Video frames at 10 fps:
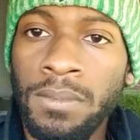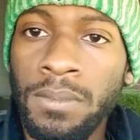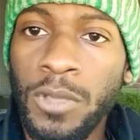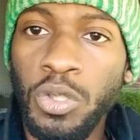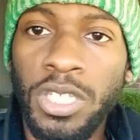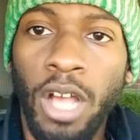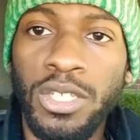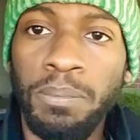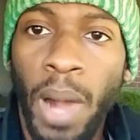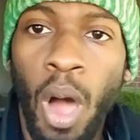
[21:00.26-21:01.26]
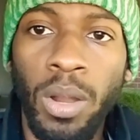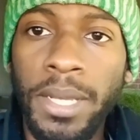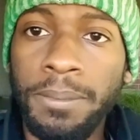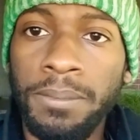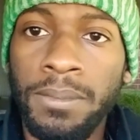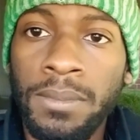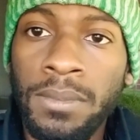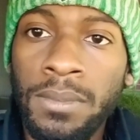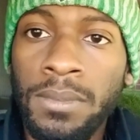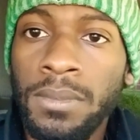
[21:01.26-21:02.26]
You saw some balling.
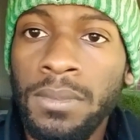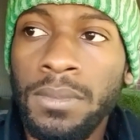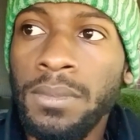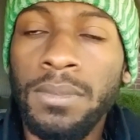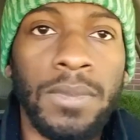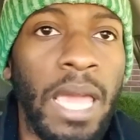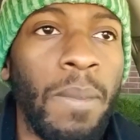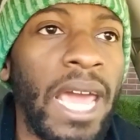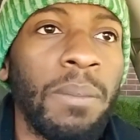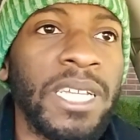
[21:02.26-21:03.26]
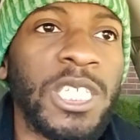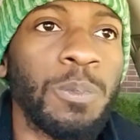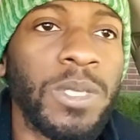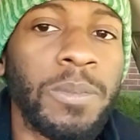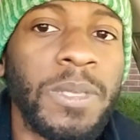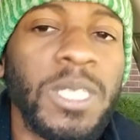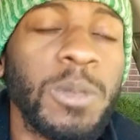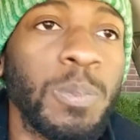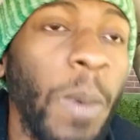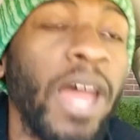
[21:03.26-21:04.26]
They might have been
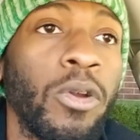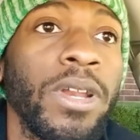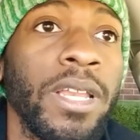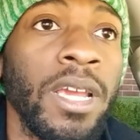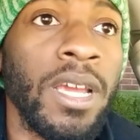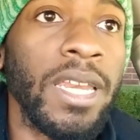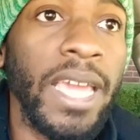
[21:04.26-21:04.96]
sputtering the